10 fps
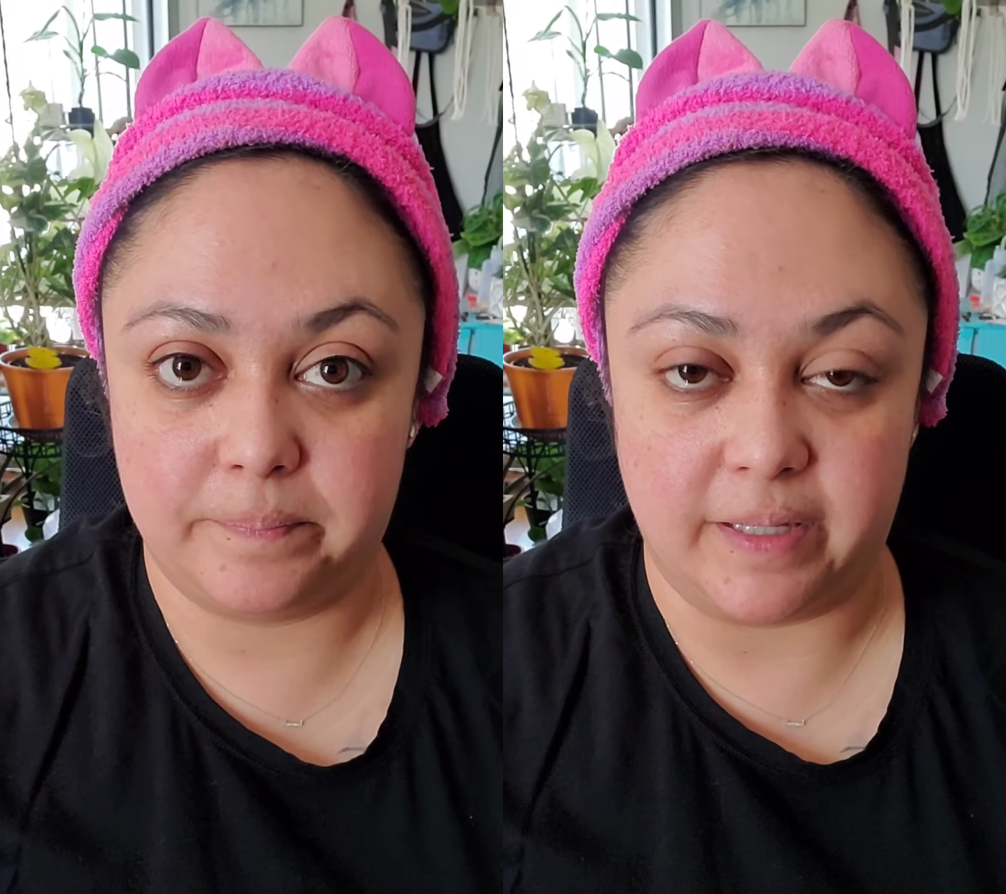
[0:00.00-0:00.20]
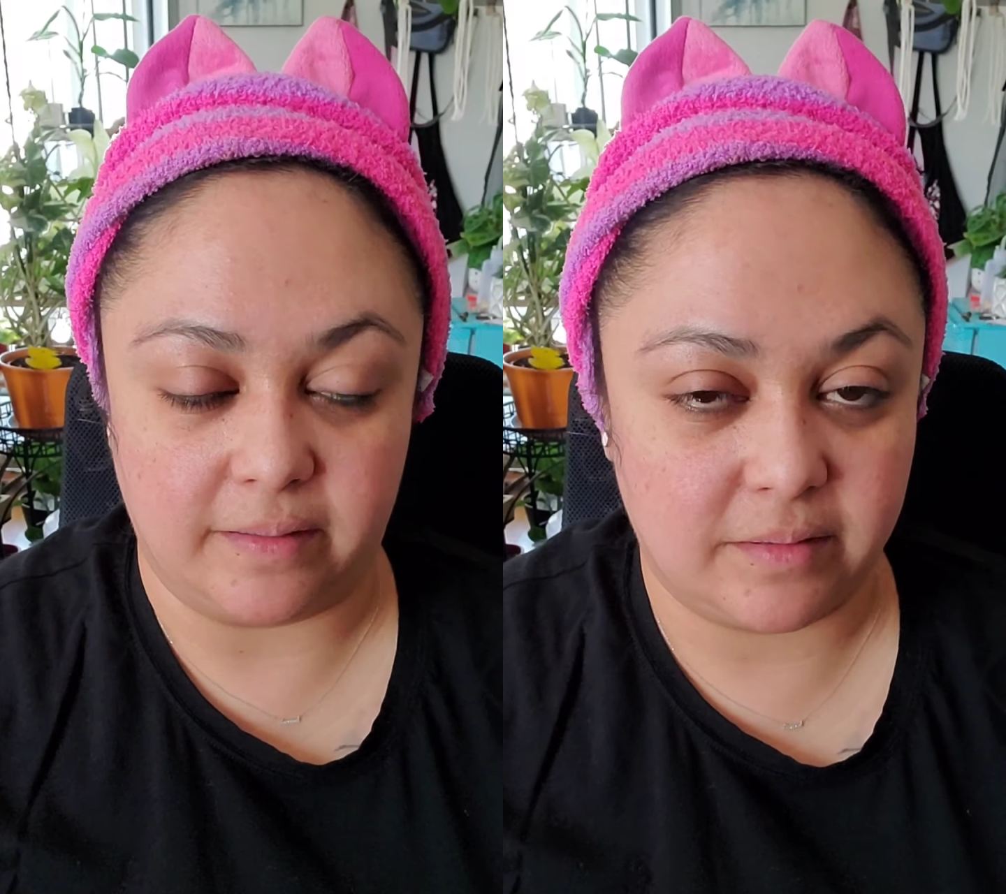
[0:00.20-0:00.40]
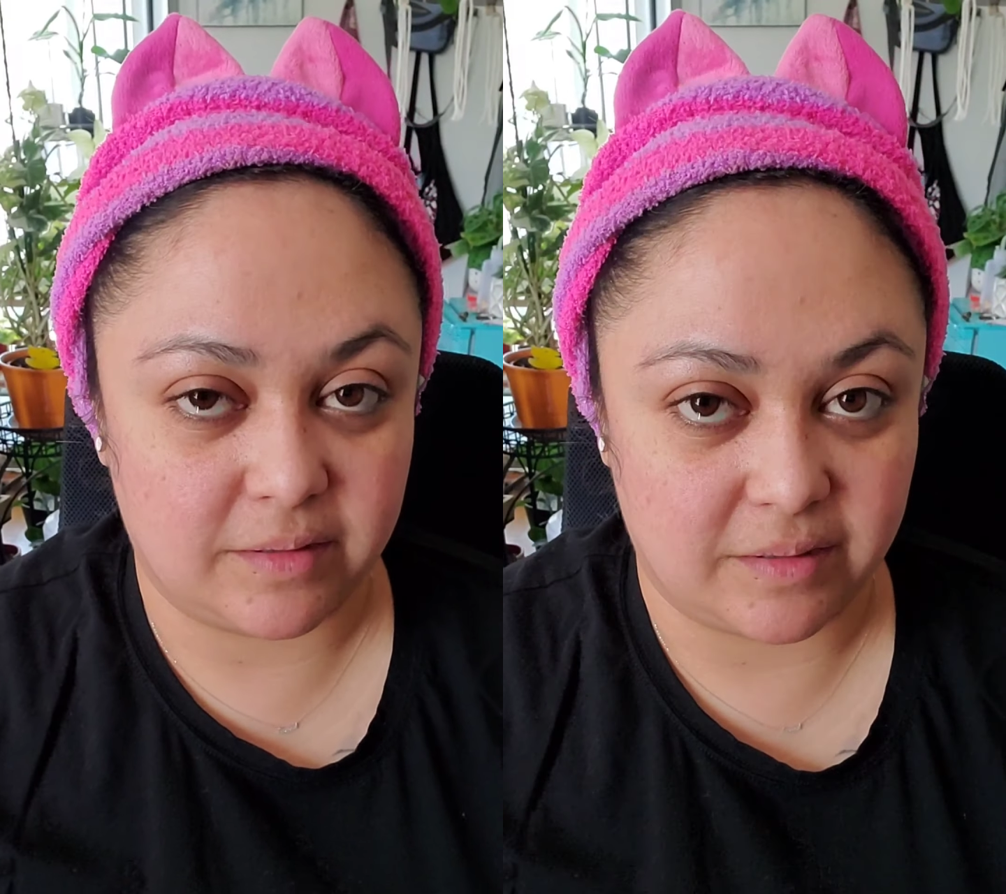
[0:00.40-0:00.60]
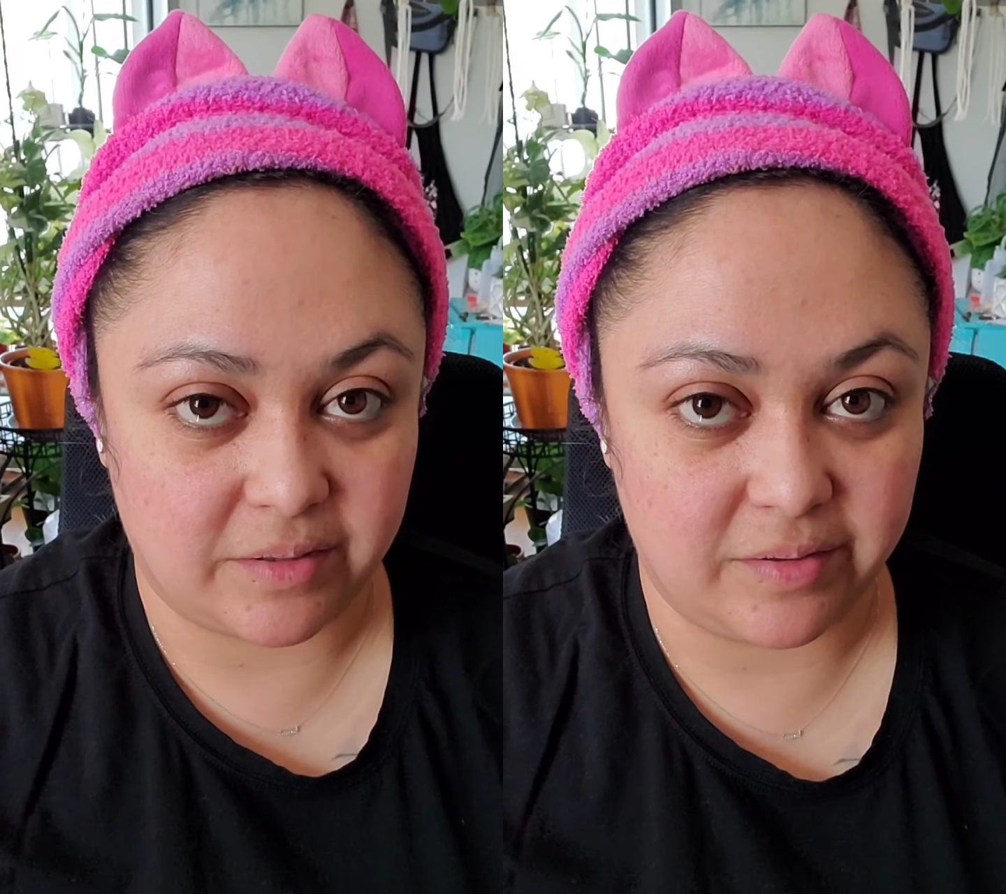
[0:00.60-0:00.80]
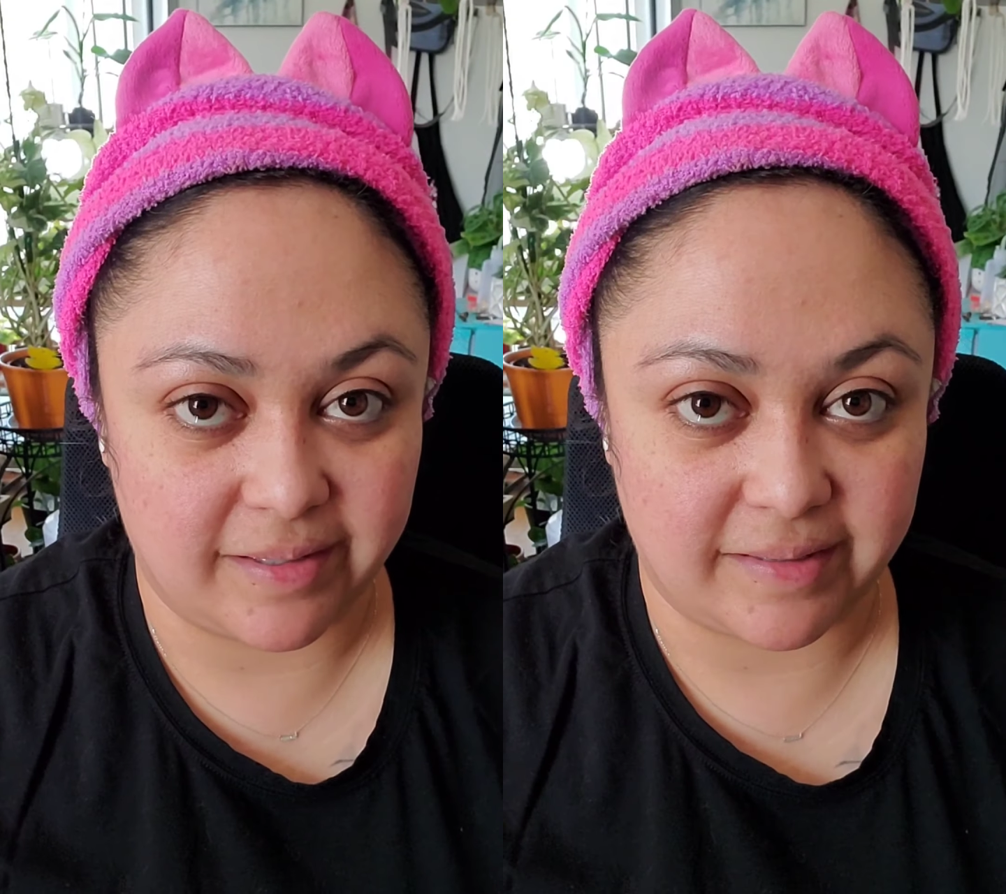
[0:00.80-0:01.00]
But
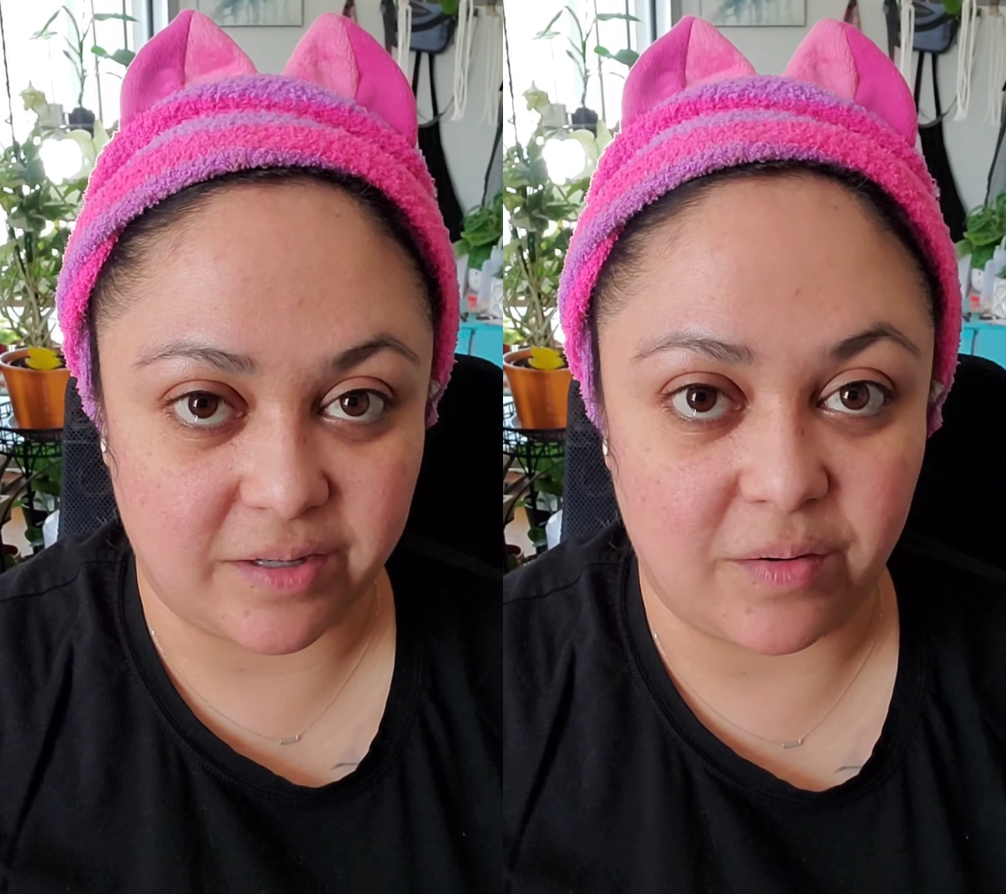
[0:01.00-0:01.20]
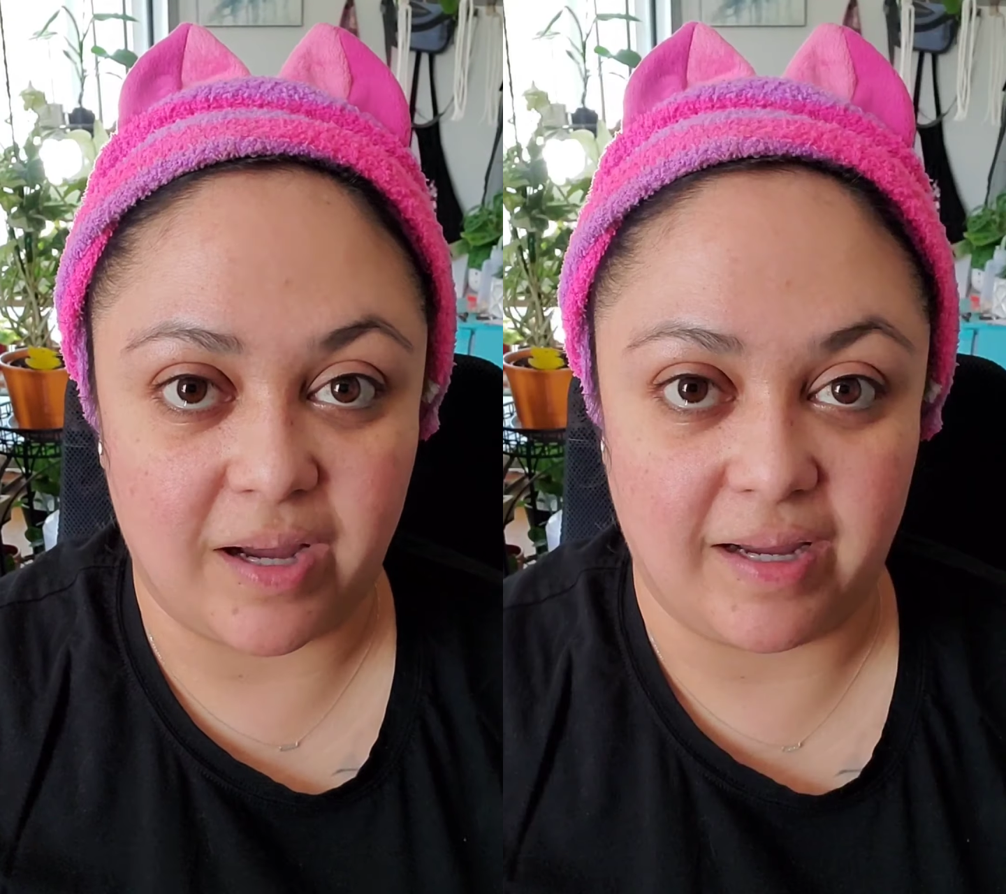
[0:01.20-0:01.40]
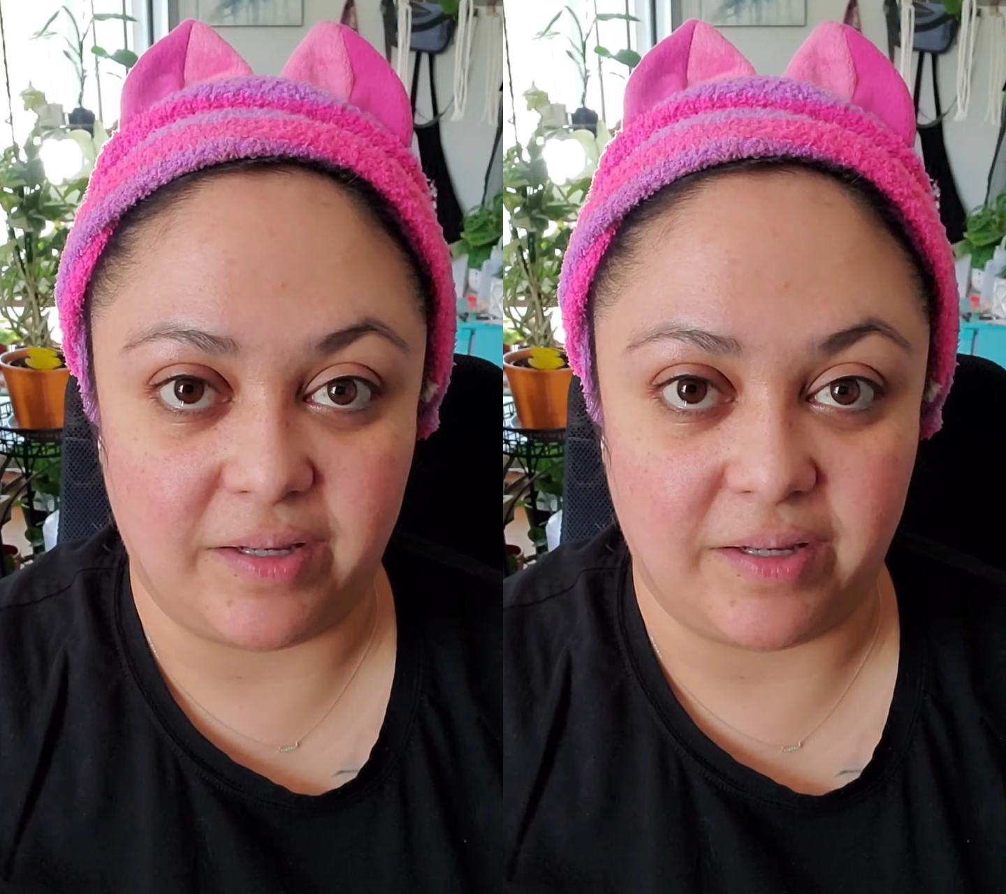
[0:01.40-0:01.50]
just so you guys know,